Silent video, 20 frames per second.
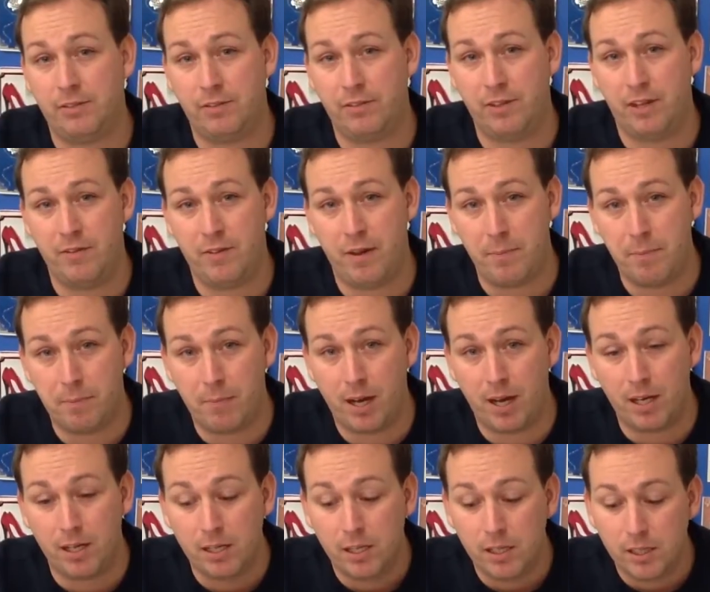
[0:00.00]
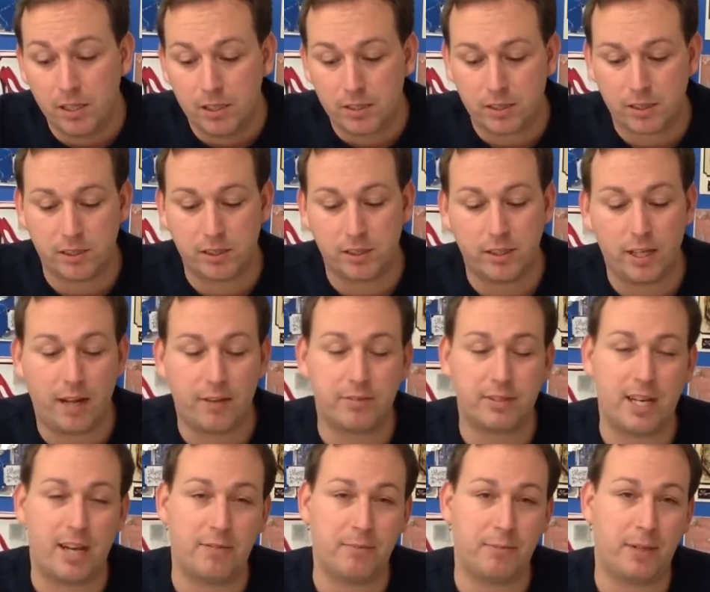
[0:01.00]
of November, so you do have
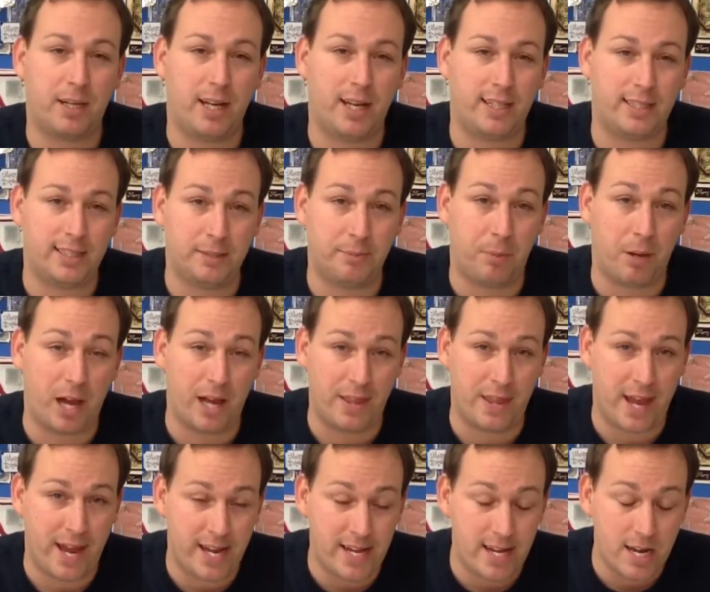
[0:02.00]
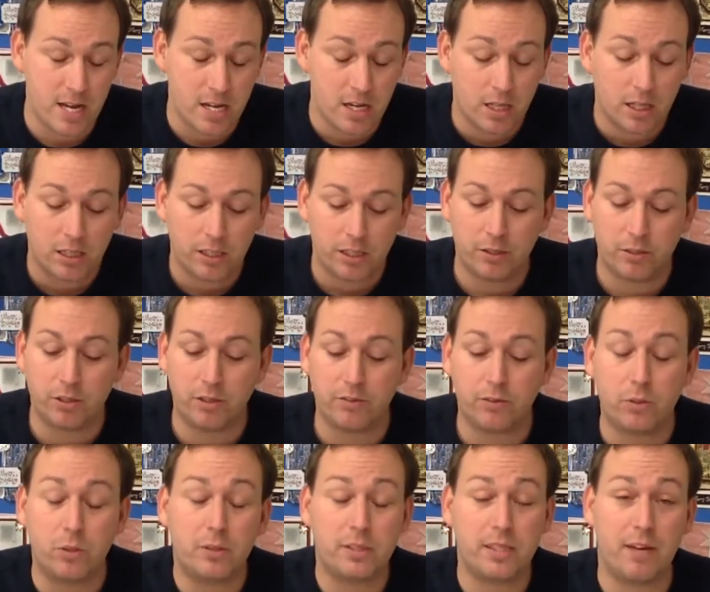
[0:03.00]
to have them collected by then. You can of
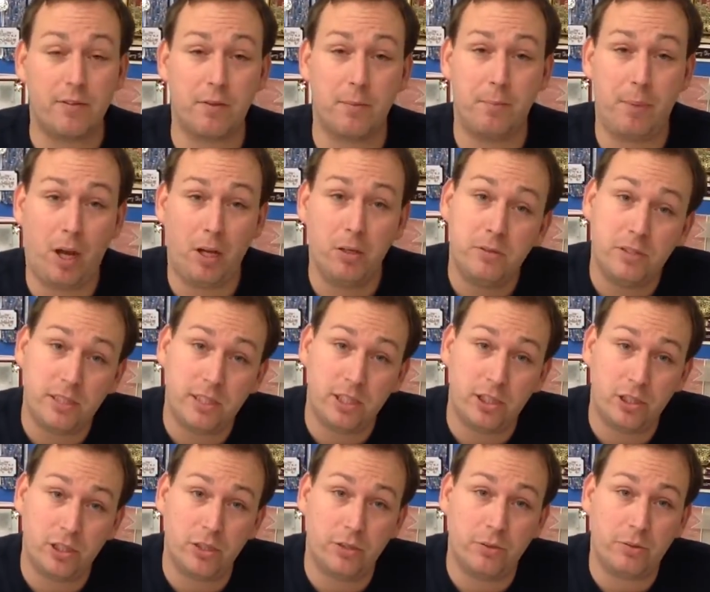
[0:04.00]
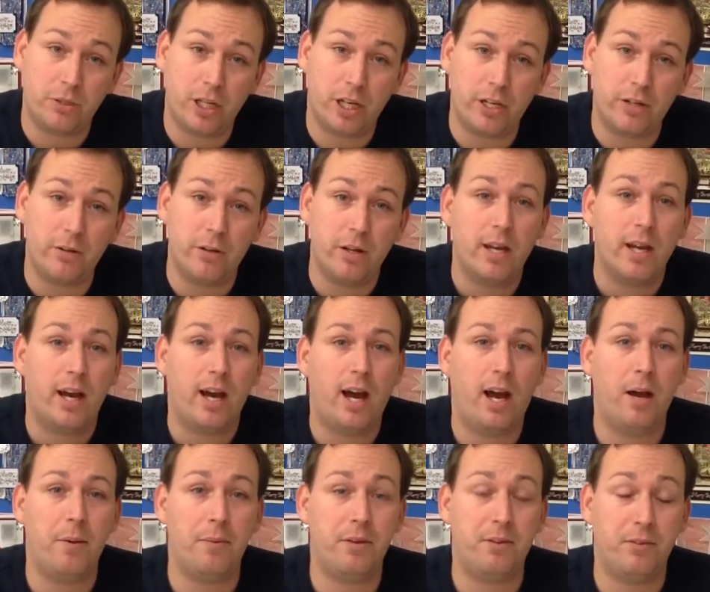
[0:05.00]
course have them posted to you
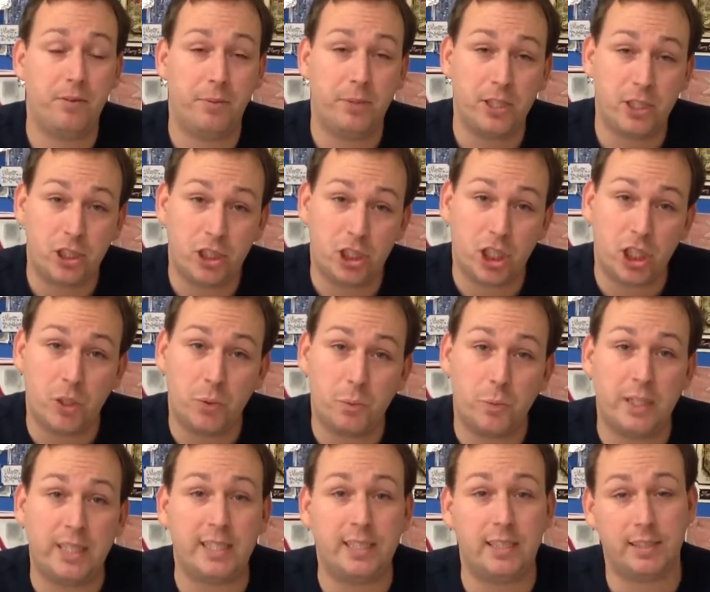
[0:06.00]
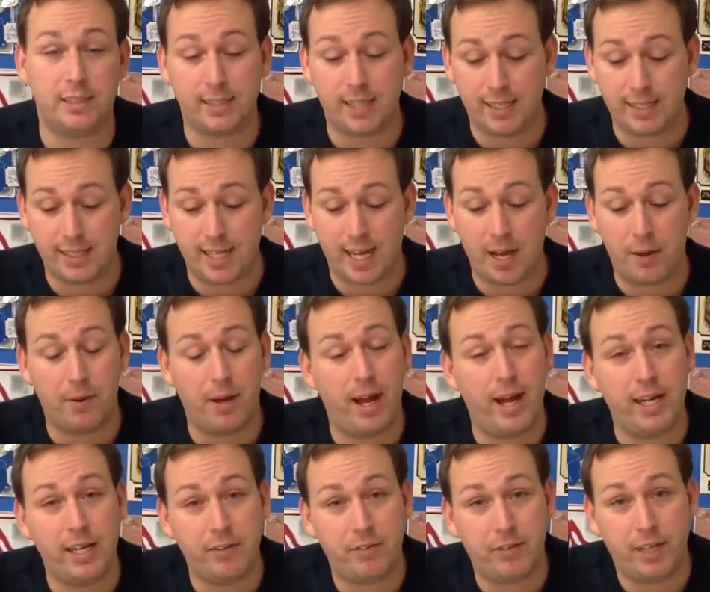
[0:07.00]
if you wish to. We send out
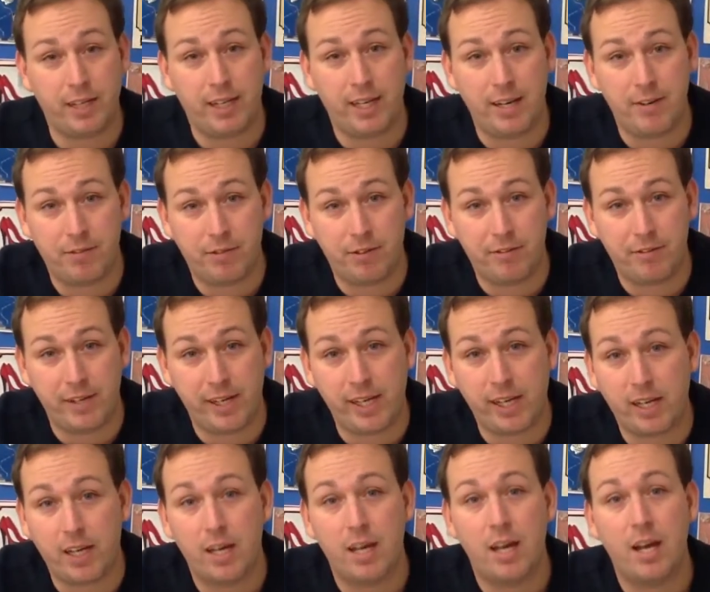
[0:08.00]
anything and everything.